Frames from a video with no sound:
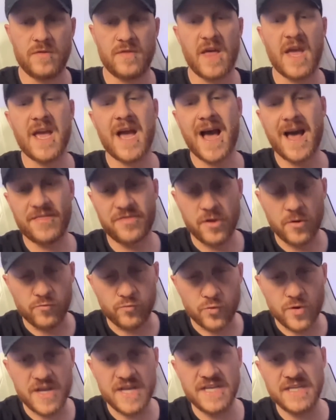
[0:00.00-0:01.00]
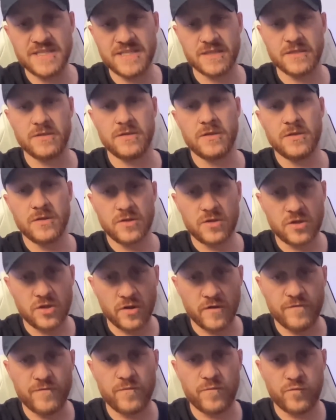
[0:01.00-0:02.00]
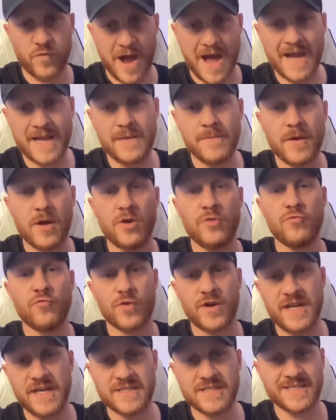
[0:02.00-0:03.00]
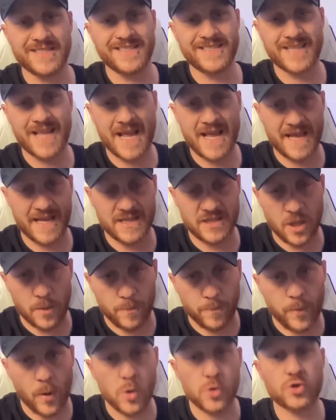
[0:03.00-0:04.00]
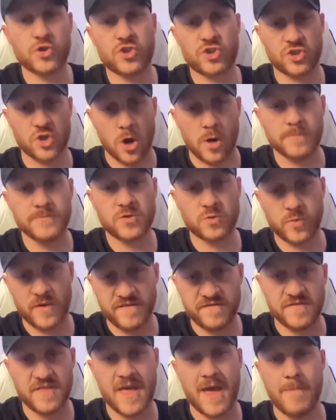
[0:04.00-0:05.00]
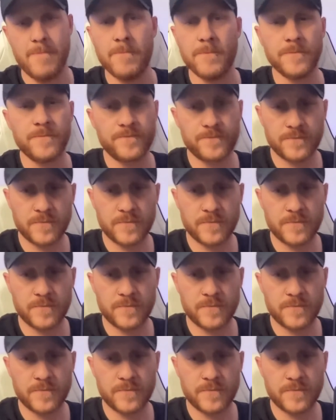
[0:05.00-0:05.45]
They are the reason, the rhyme and reason. The book stops with them.